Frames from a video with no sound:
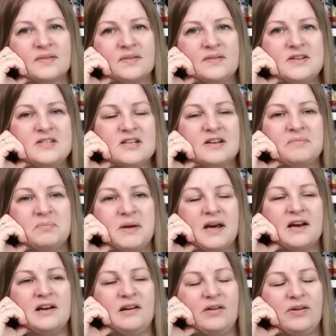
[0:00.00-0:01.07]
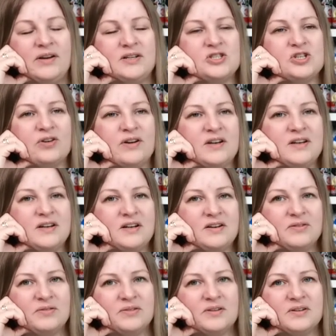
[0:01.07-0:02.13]
We should get a light shining
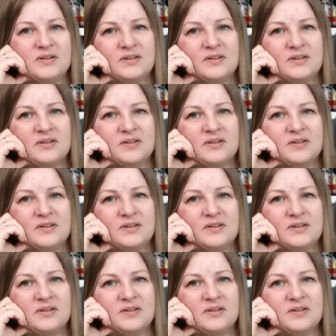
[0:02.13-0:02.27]
on.